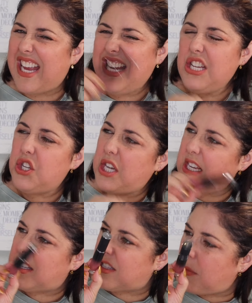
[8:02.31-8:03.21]
Eight
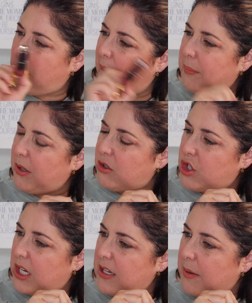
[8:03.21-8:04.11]
shades is the popular
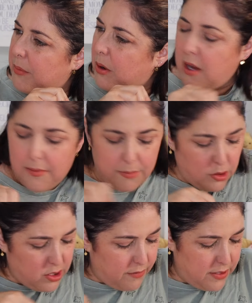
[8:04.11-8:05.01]
shade number.
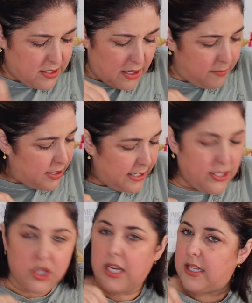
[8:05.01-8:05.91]
Most of these come in
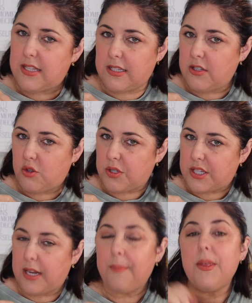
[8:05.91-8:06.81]
eight shades. It's
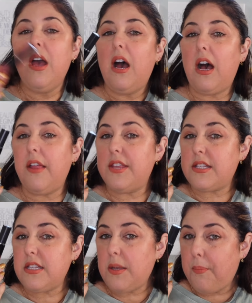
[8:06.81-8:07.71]
interesting. Um,
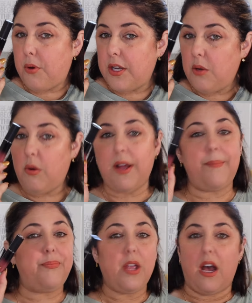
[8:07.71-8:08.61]
this is a pretty
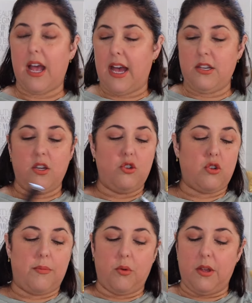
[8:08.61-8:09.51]
one. I had no
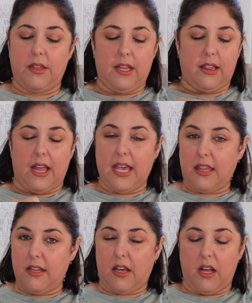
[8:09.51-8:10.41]
trouble with it.
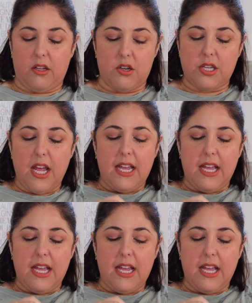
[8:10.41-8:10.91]
Like the colors.